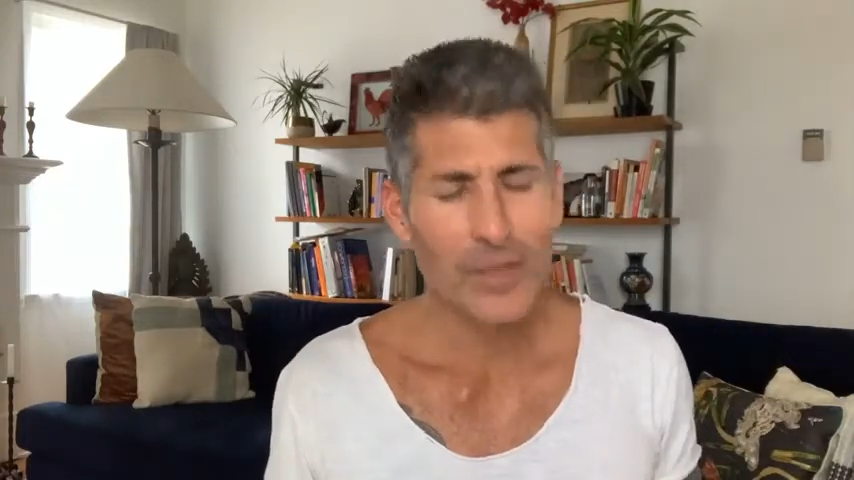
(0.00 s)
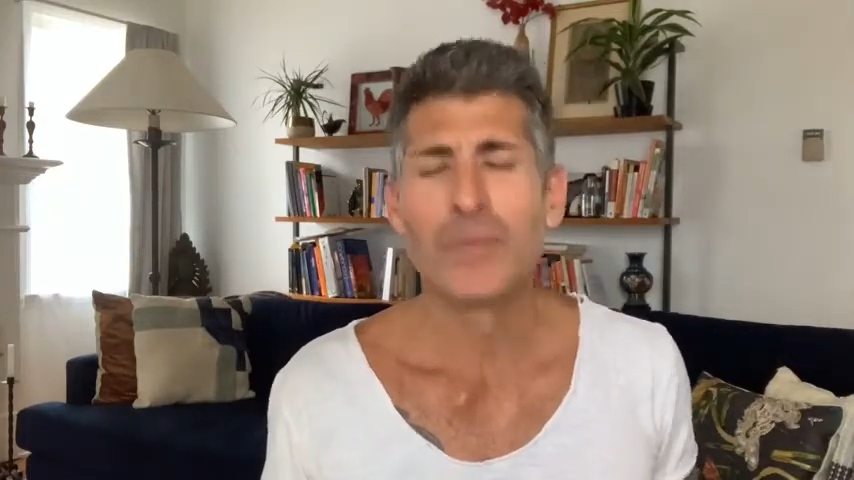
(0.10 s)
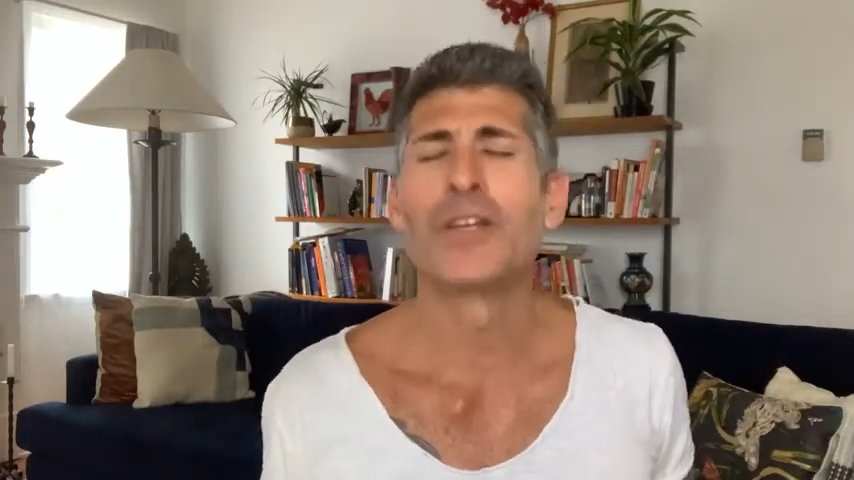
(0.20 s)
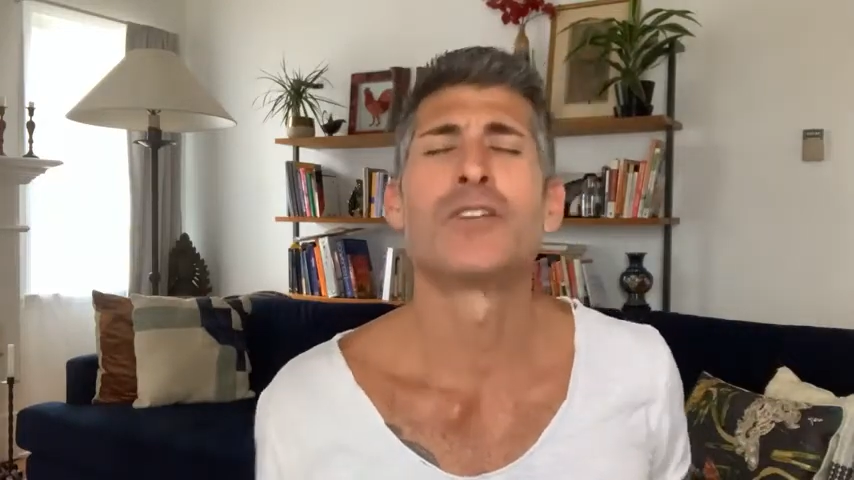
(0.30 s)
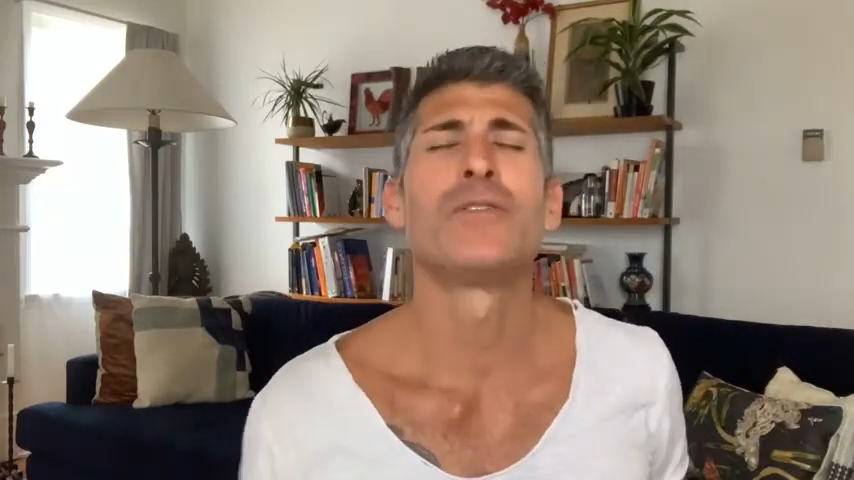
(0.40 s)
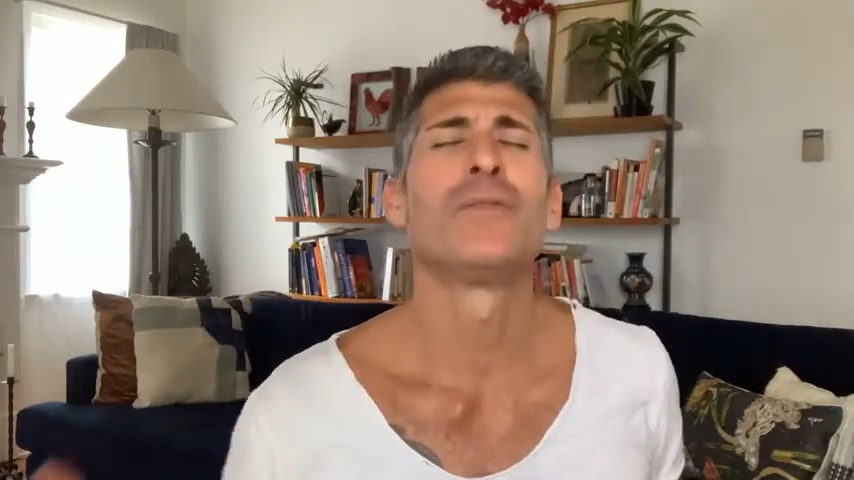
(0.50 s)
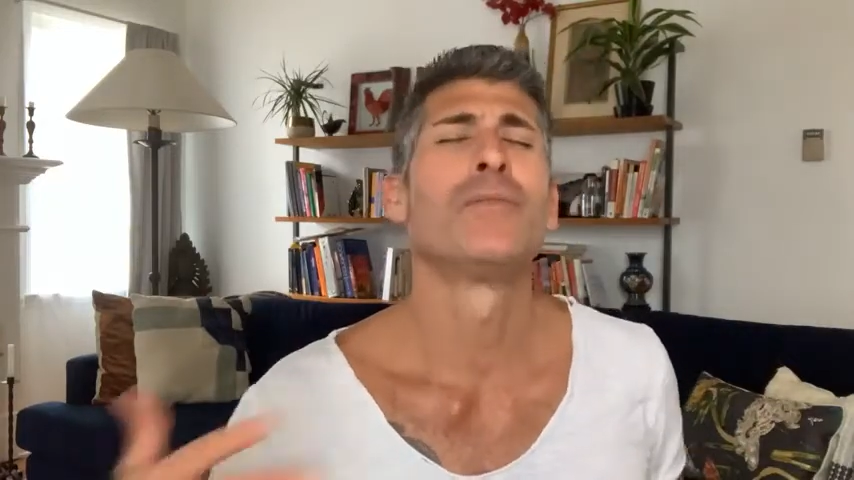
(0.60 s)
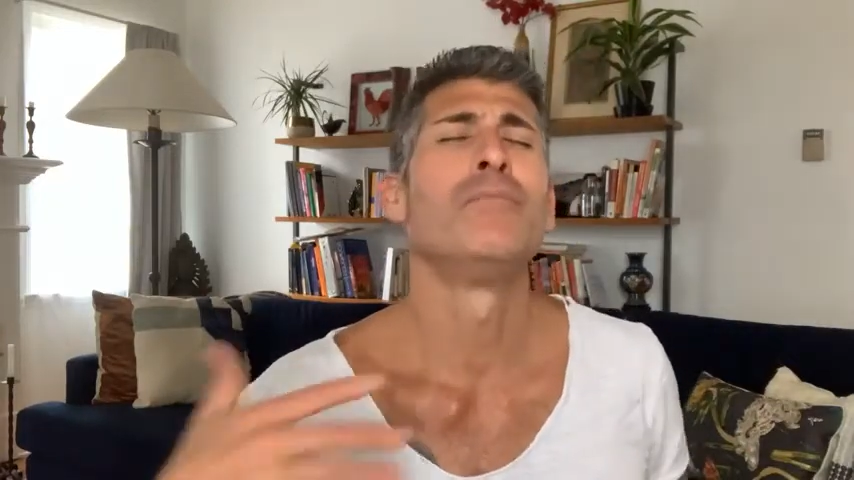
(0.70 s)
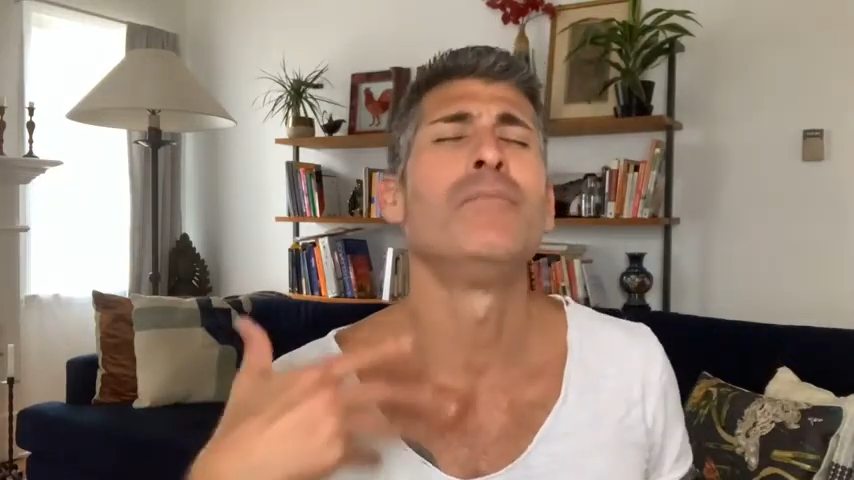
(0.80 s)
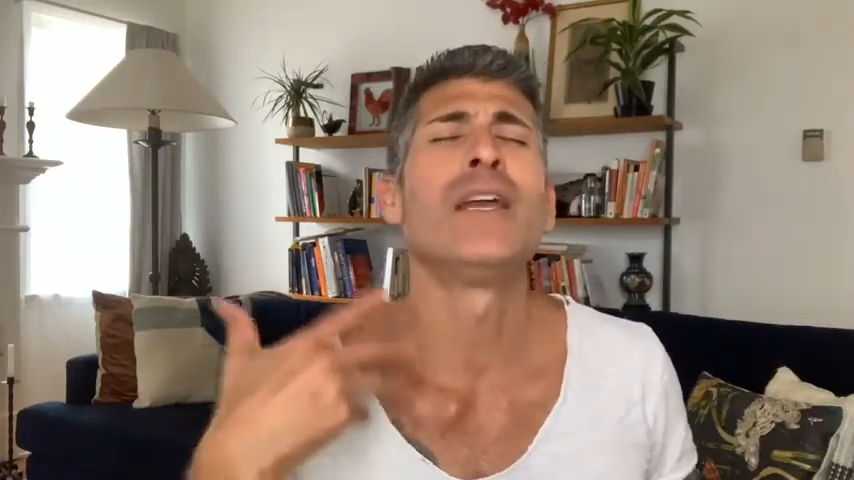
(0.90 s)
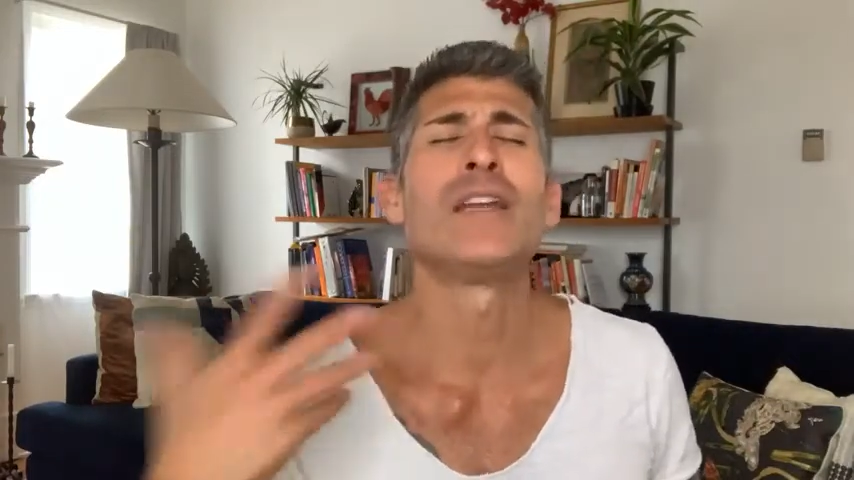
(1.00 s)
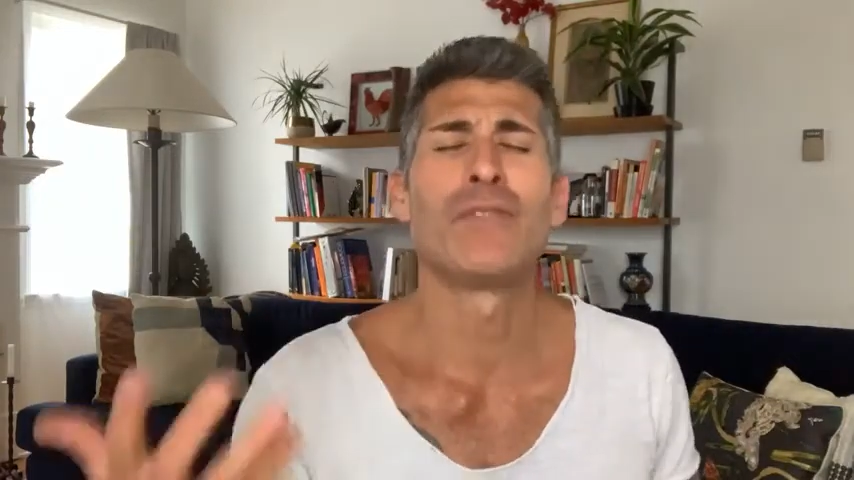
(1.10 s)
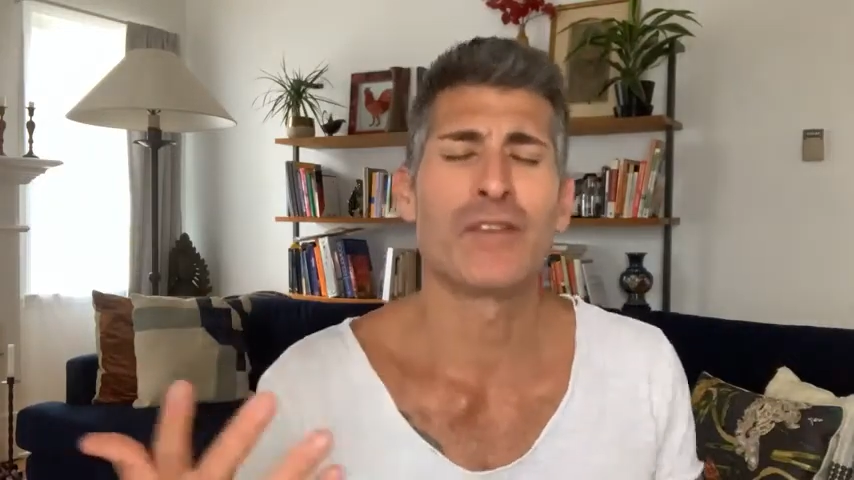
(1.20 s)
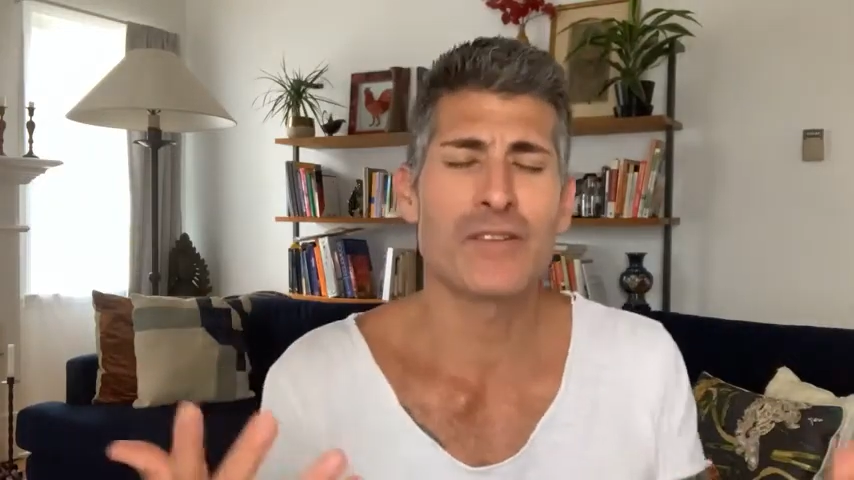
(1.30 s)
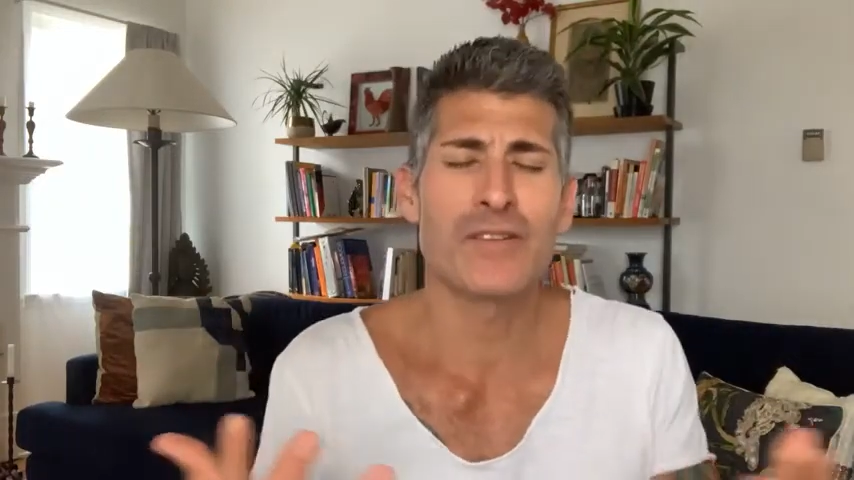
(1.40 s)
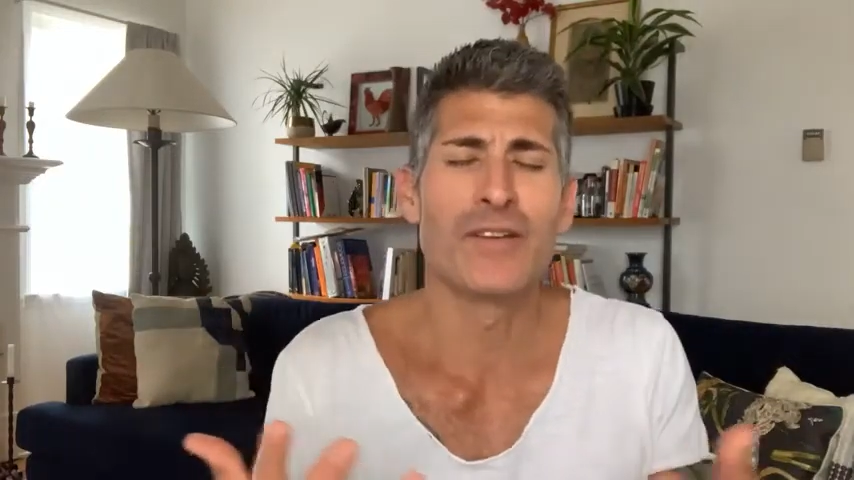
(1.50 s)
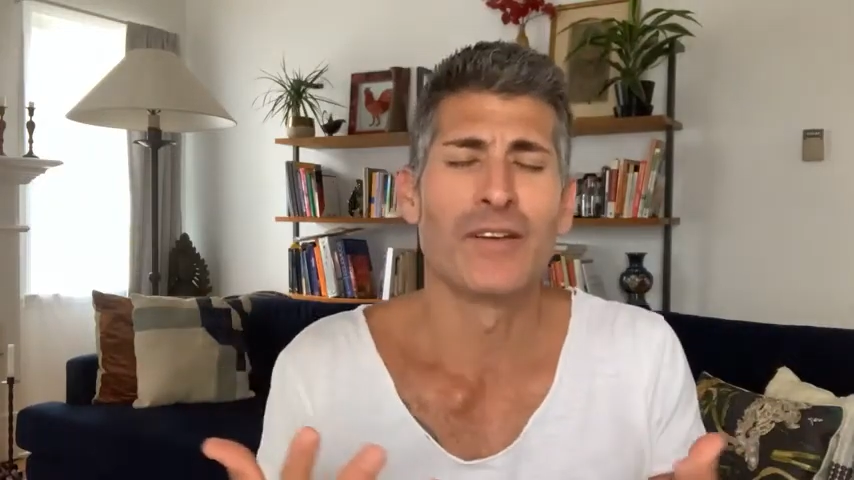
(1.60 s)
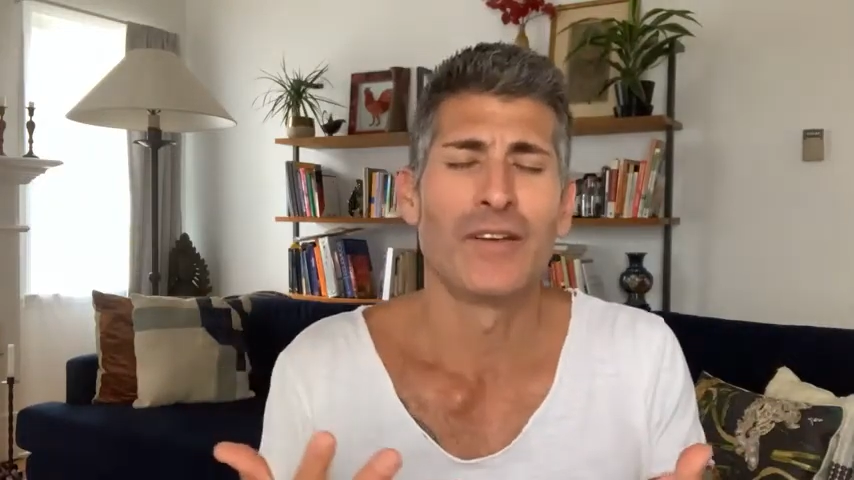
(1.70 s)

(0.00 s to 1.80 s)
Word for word: Because you, many of us